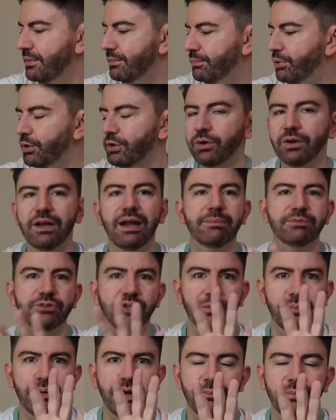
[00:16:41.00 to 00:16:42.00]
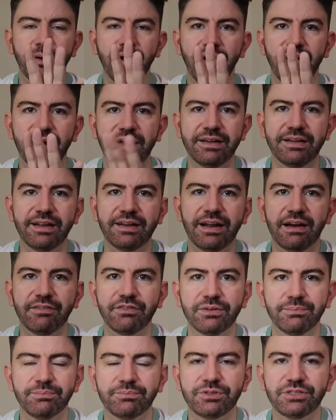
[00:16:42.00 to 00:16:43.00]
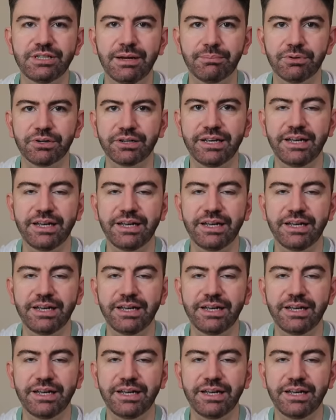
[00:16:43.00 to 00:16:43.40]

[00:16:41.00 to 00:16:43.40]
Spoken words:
put your laptop up high and then have a separate